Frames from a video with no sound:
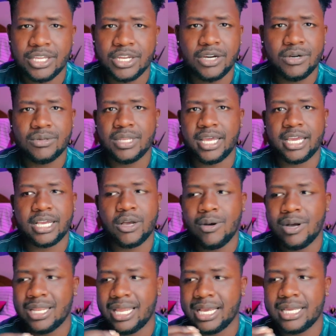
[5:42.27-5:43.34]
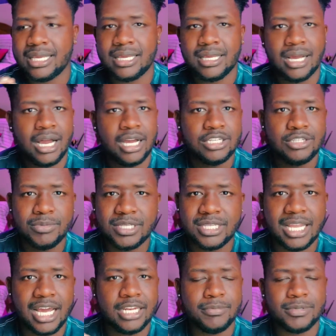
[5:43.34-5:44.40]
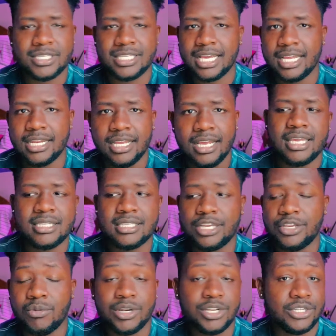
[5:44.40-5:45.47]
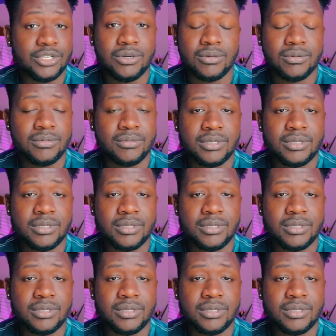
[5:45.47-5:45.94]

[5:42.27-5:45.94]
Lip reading: you know, like, go at like 190% things that you want to do.